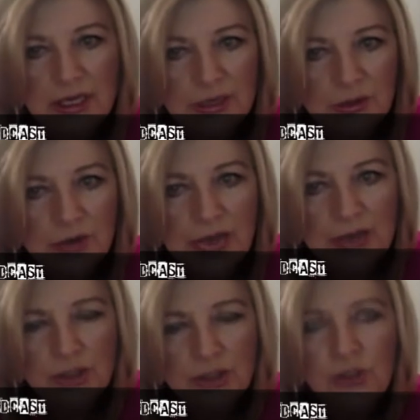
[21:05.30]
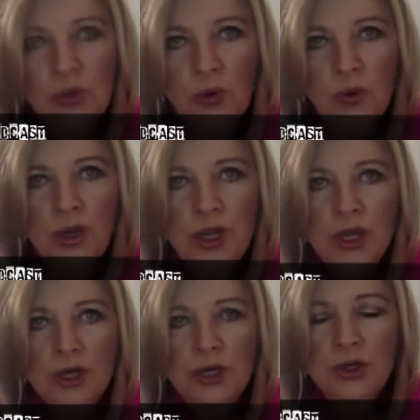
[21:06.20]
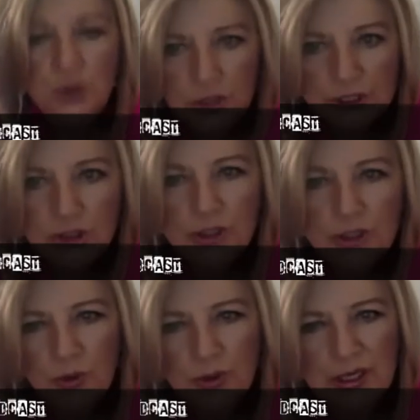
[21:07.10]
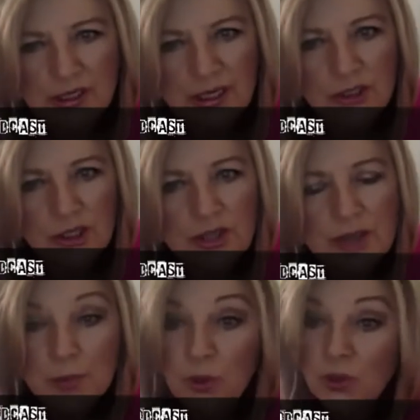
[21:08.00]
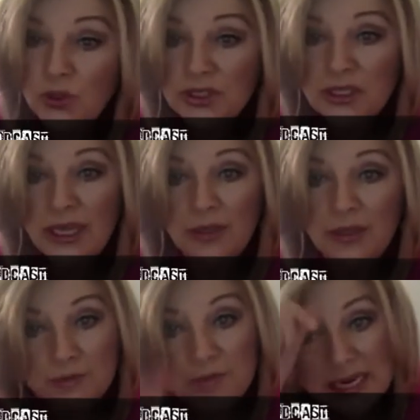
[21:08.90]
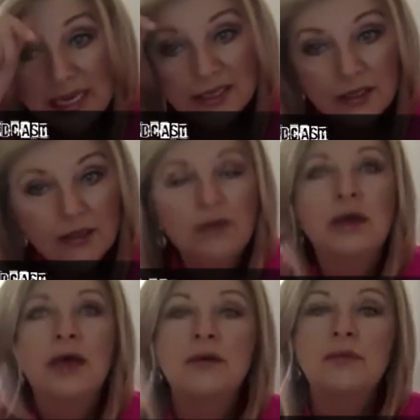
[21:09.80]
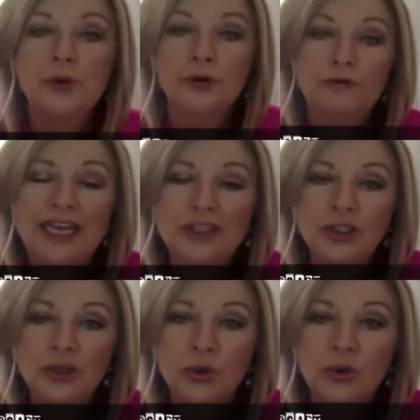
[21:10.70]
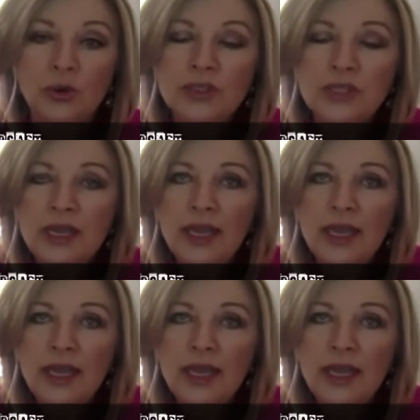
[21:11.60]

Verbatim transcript: international Christian organization that pulls together media uh, professionals.